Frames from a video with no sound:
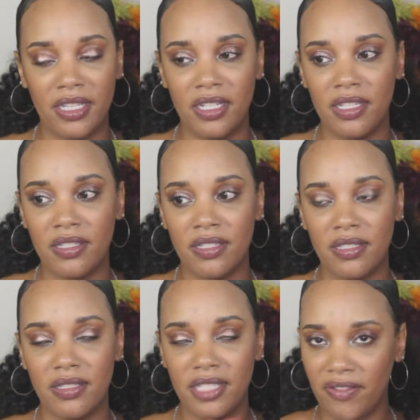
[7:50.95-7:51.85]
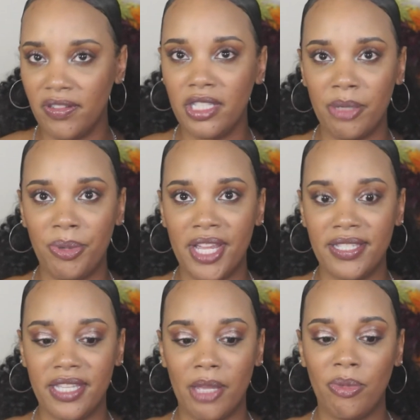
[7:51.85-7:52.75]
It is definitely a
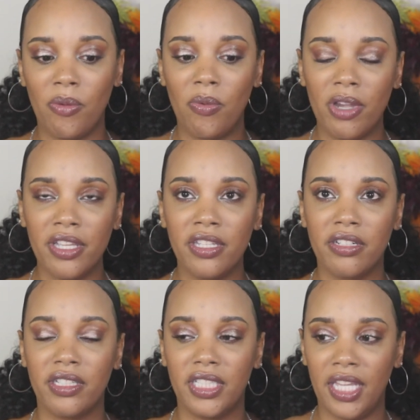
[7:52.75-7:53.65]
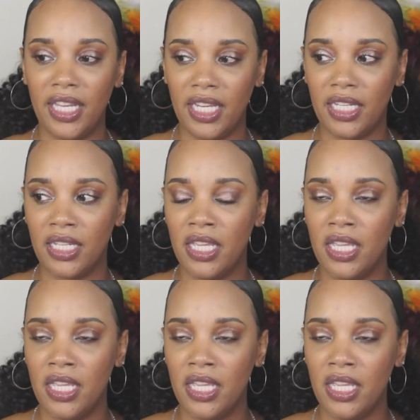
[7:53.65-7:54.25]
price tag, but what you're getting,